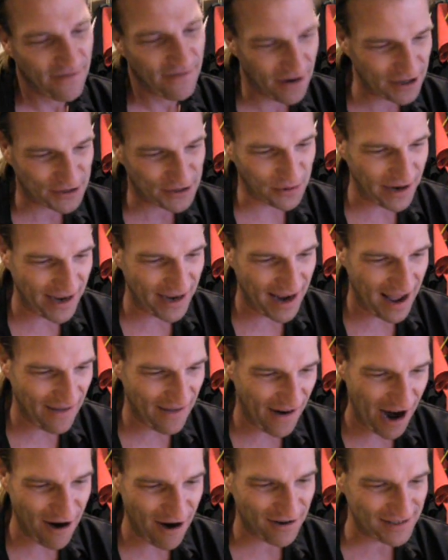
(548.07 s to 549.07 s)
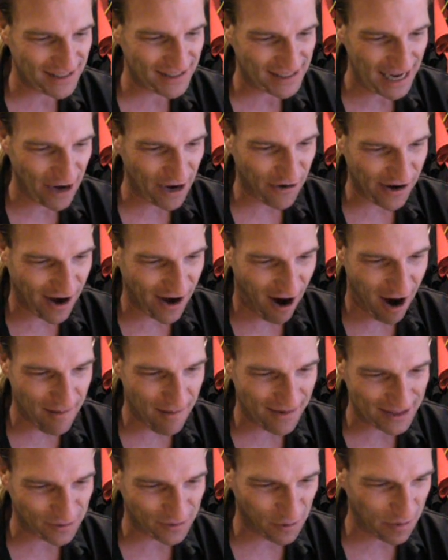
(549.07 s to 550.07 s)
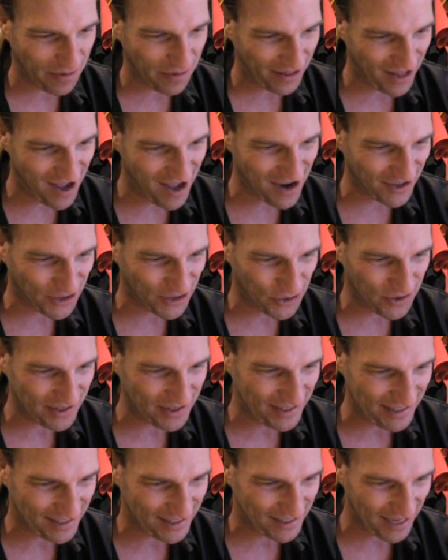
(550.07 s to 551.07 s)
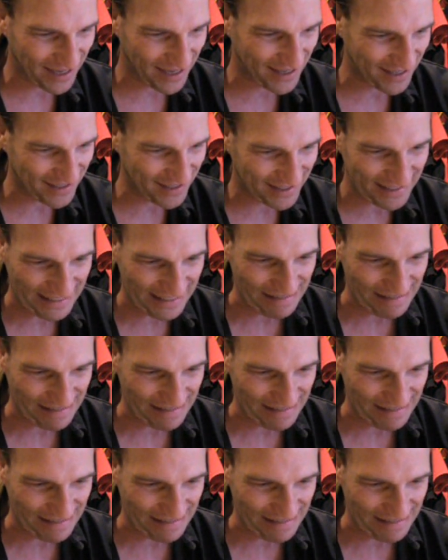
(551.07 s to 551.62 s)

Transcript: Verse 29, Aaron's sacred garments will belong to his descendants,